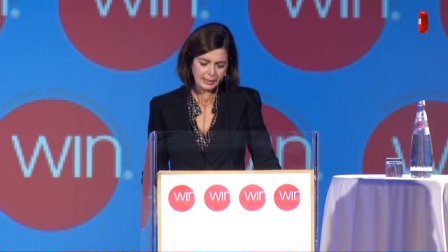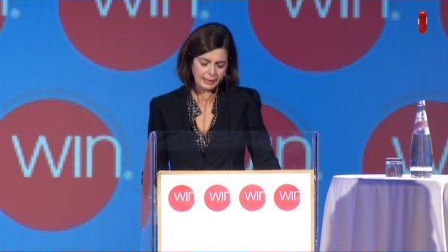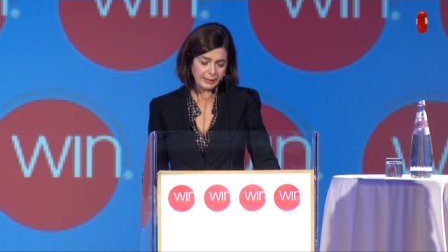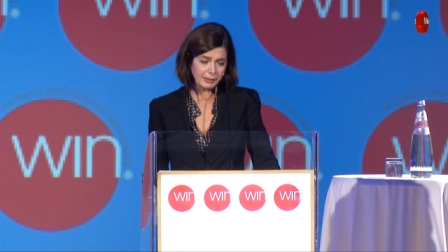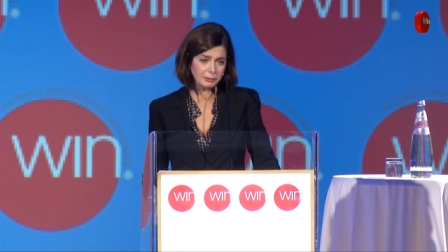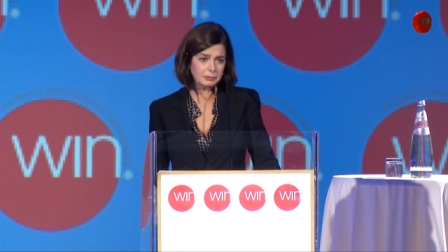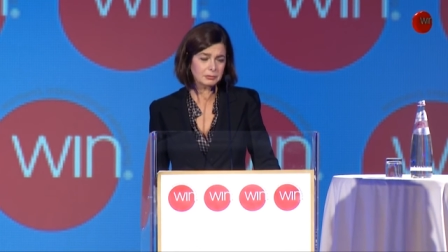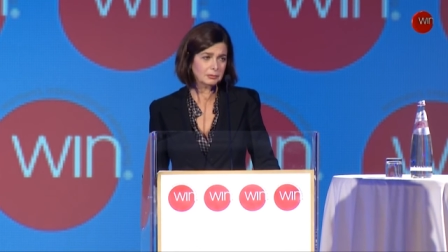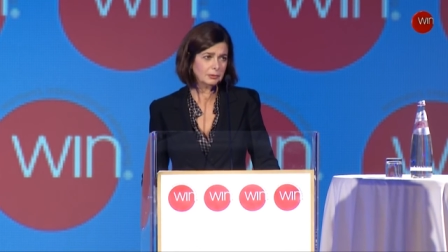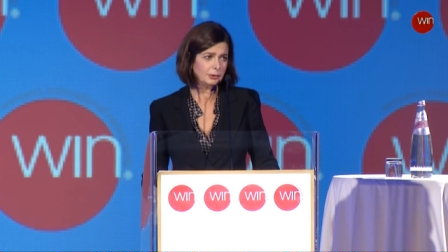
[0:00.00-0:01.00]
And now,
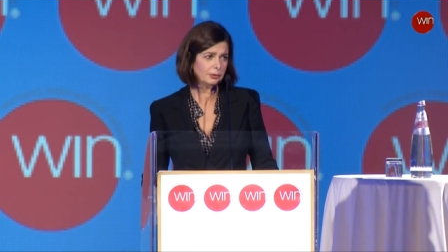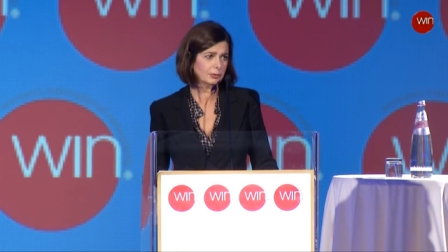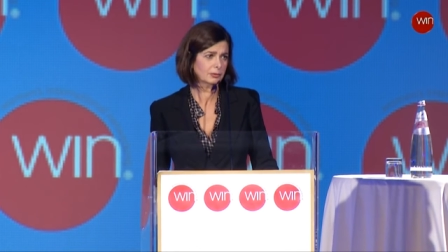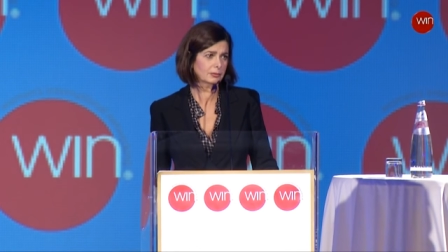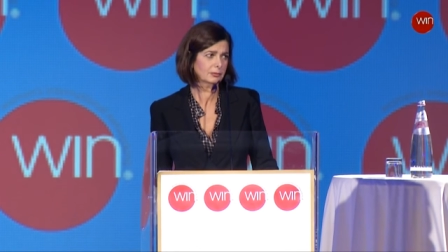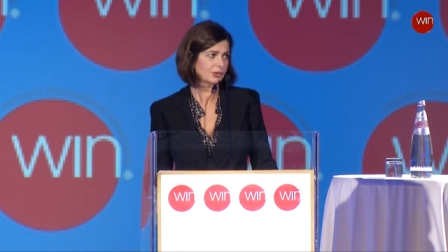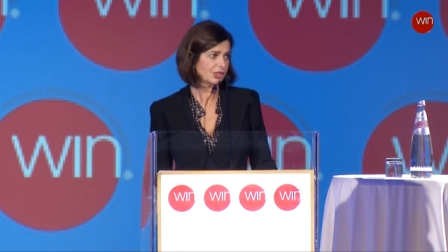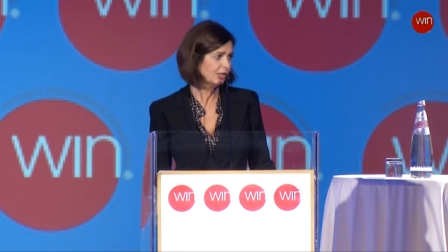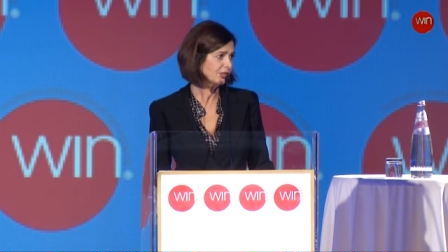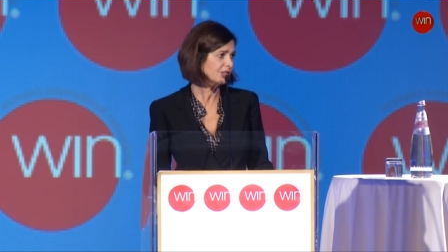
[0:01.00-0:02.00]
you know,
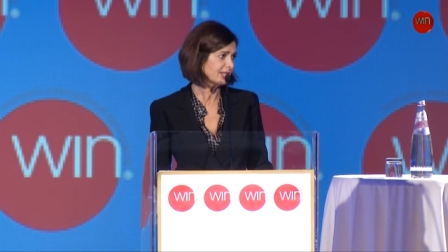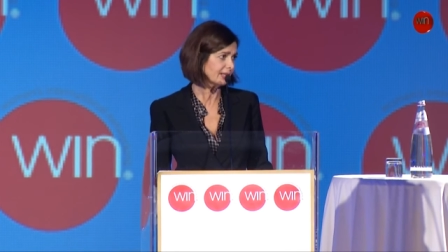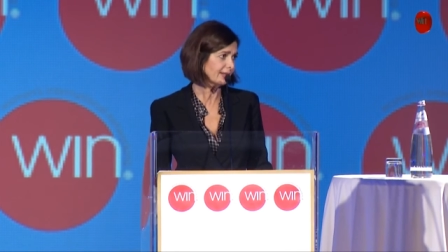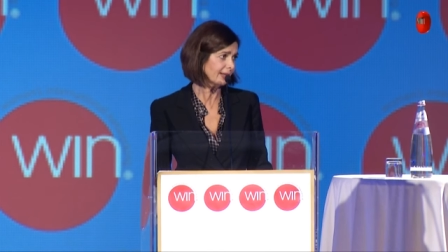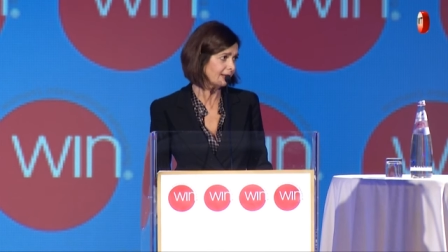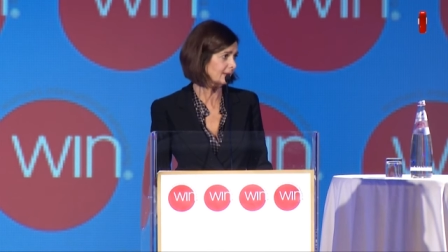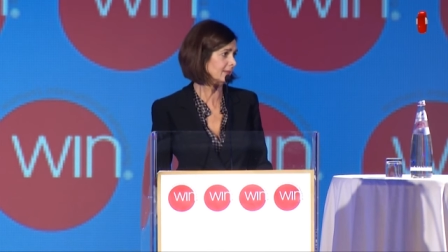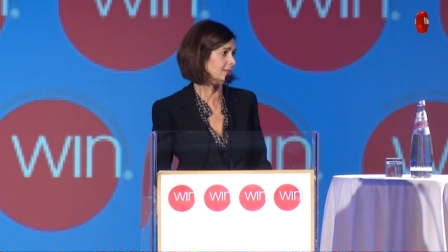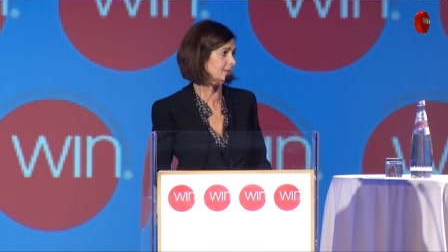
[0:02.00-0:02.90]
changes are there.